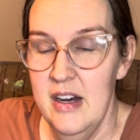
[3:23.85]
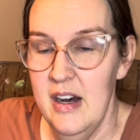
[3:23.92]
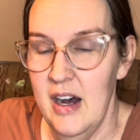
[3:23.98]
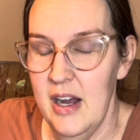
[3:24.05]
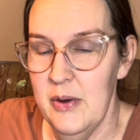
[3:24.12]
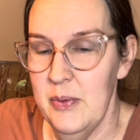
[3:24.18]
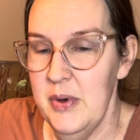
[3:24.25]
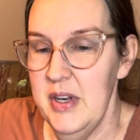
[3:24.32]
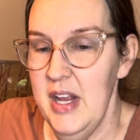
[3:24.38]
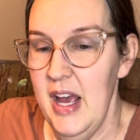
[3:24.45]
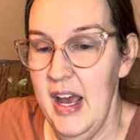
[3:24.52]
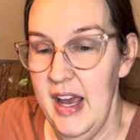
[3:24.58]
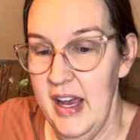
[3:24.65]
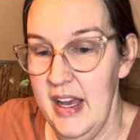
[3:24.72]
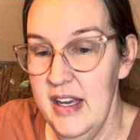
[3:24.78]
I would
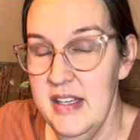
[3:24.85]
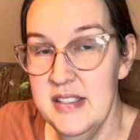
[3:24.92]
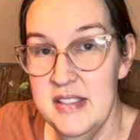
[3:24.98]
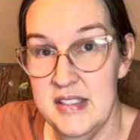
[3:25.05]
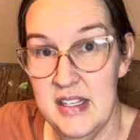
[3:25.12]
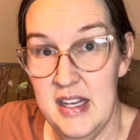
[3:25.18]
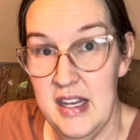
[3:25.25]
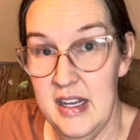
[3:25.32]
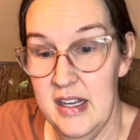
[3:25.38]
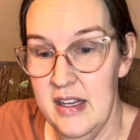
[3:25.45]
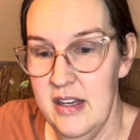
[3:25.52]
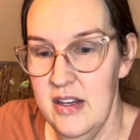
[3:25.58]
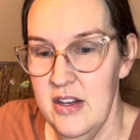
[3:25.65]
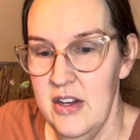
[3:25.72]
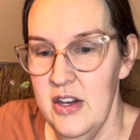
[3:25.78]
A, sing,